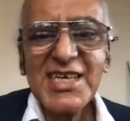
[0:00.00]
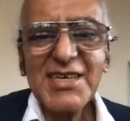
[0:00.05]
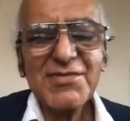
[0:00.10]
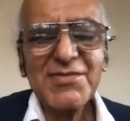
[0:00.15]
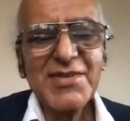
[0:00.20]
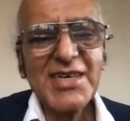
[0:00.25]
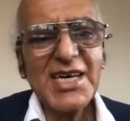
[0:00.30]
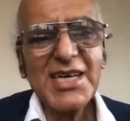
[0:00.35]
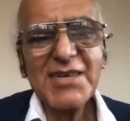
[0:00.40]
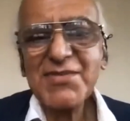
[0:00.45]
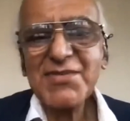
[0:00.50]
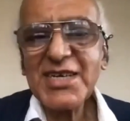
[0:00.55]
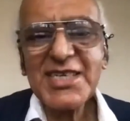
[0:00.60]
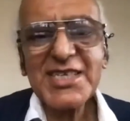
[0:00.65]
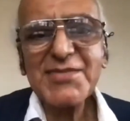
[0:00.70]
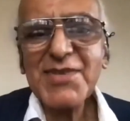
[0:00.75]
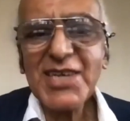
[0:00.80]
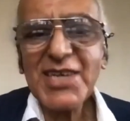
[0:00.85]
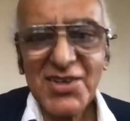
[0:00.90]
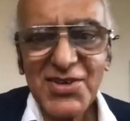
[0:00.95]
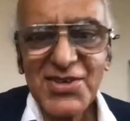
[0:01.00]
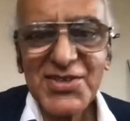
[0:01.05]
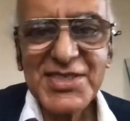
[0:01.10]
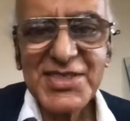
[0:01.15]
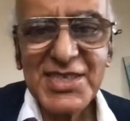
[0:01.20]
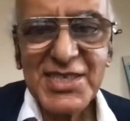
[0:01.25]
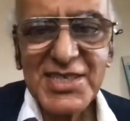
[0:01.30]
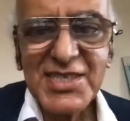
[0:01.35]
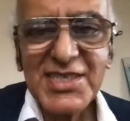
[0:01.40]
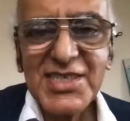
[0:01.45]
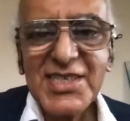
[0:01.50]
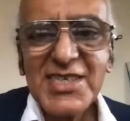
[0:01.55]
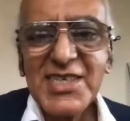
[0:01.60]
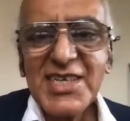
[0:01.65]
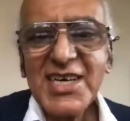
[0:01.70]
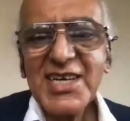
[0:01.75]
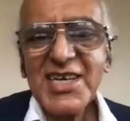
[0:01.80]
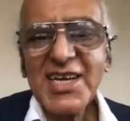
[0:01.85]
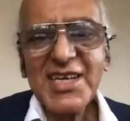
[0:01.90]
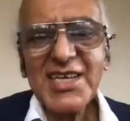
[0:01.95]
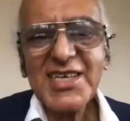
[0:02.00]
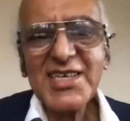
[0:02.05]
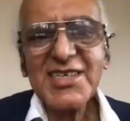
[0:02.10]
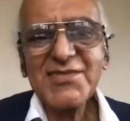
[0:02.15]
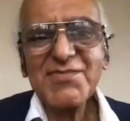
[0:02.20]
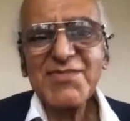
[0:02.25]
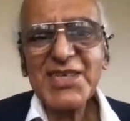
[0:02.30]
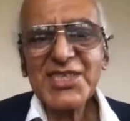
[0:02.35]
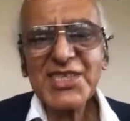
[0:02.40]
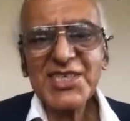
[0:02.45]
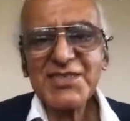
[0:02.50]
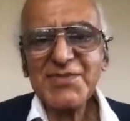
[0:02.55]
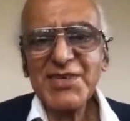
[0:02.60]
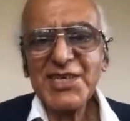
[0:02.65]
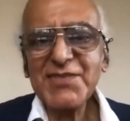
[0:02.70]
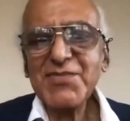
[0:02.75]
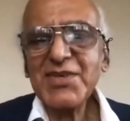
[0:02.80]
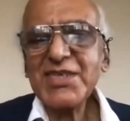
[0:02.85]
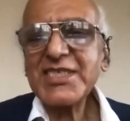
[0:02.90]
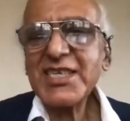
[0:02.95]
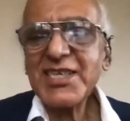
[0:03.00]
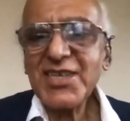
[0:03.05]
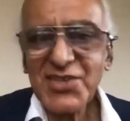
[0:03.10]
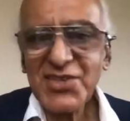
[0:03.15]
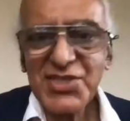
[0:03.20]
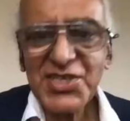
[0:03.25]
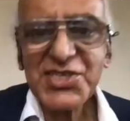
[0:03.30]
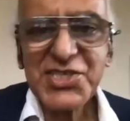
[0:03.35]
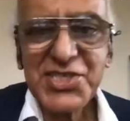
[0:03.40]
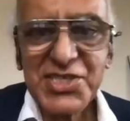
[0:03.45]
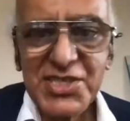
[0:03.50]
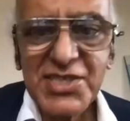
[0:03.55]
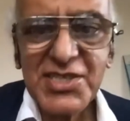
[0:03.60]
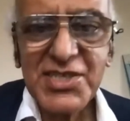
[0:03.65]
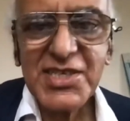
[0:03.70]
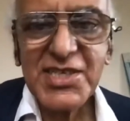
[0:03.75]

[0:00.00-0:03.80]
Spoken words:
I've read him a lot. I like his methods very much, and others.